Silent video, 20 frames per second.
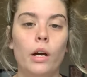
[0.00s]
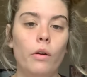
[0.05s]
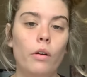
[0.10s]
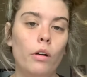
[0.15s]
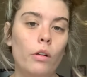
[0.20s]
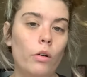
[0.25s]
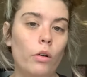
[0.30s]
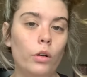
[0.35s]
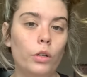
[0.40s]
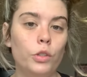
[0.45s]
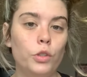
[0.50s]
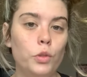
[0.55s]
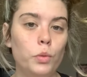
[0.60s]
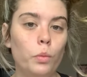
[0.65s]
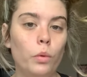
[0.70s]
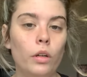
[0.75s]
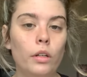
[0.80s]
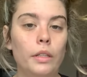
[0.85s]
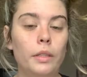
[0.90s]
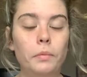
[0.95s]
how hard you
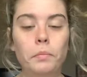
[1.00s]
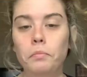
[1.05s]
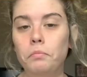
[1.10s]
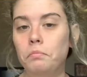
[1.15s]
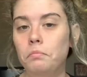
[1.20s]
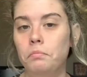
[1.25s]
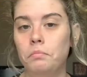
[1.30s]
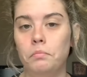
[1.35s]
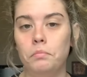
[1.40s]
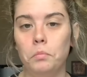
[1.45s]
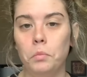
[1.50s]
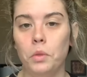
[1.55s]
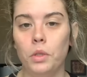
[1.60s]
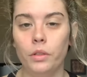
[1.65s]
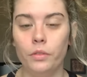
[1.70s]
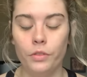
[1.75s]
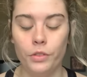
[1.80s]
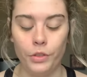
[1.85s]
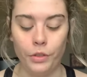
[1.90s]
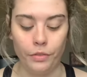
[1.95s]
want it,
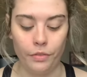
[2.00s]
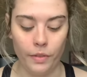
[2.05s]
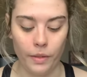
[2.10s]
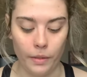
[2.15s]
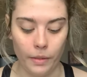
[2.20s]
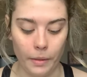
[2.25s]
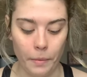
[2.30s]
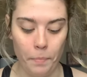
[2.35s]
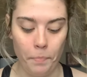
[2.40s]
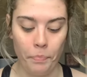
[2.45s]
whatever you're feeling.